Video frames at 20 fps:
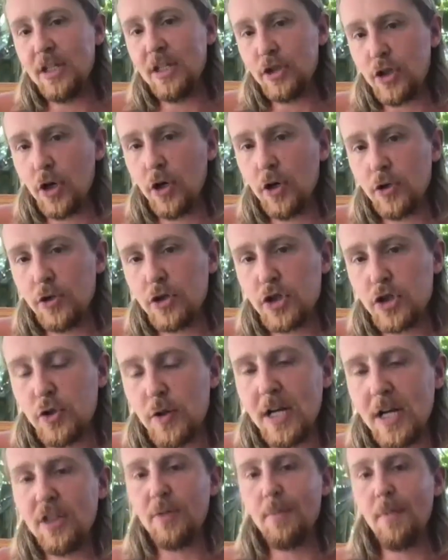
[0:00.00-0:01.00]
internal
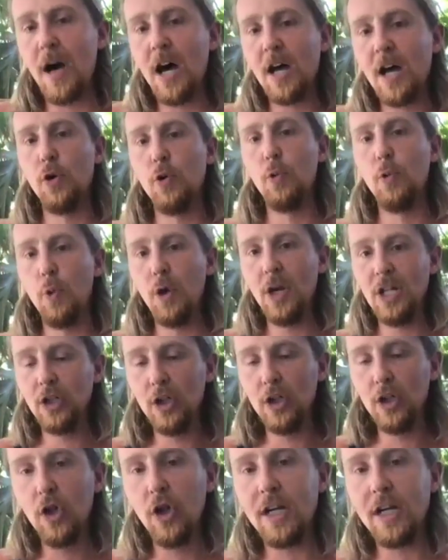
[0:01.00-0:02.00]
strength model would
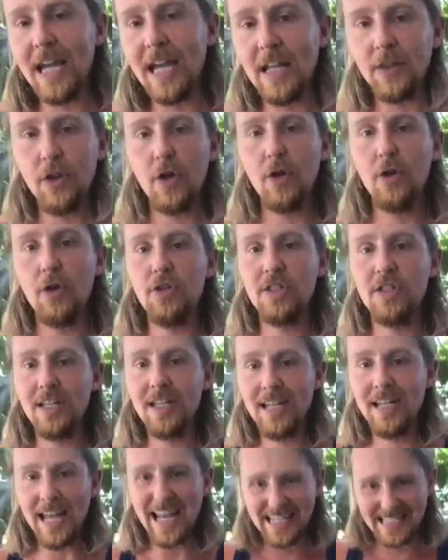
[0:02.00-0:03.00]
look at those,
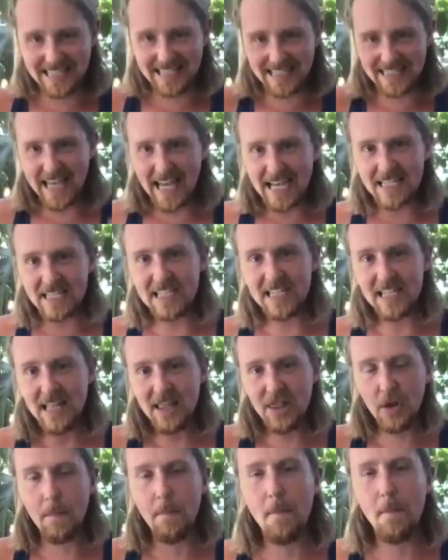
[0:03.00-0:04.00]
assess
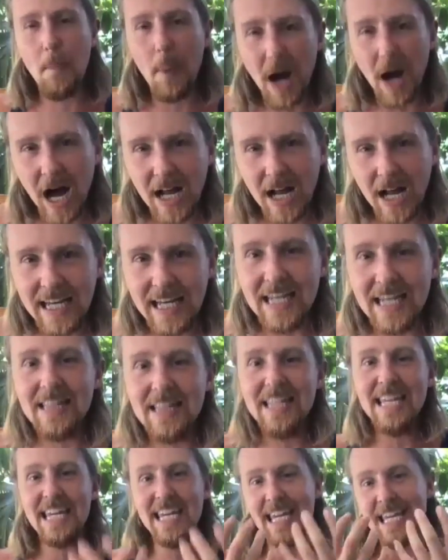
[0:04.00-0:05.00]
the body,
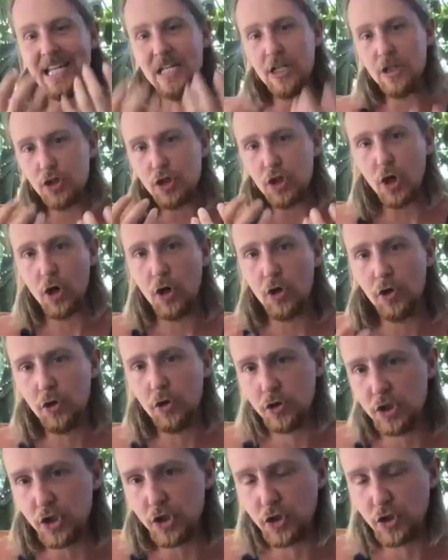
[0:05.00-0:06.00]
the internal
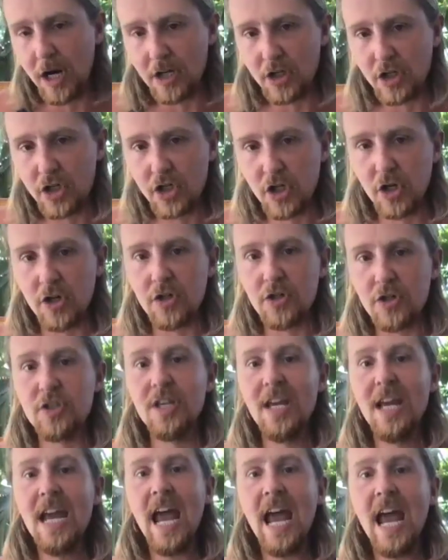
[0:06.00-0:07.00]

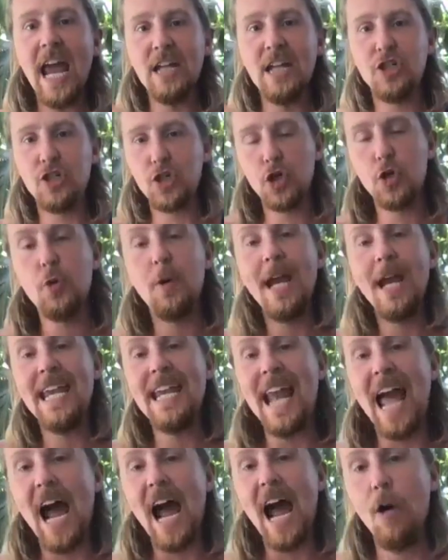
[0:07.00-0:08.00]
structures, and
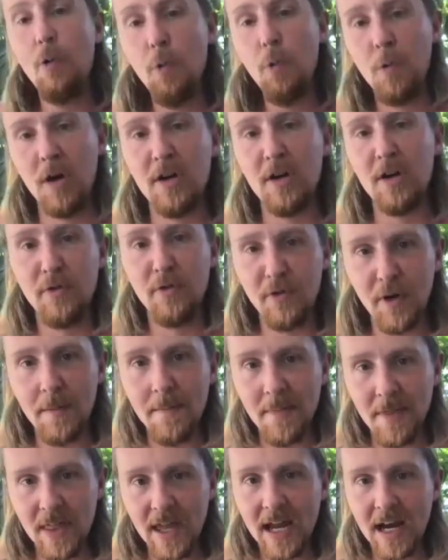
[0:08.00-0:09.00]
train outward
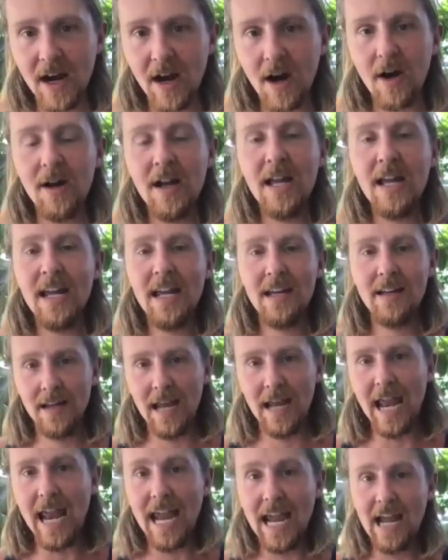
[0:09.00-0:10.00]
from there.
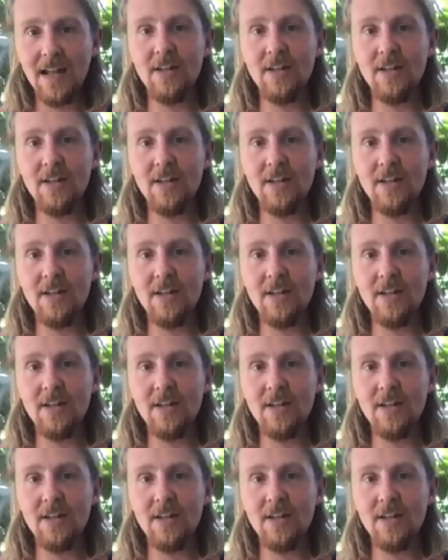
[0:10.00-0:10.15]
And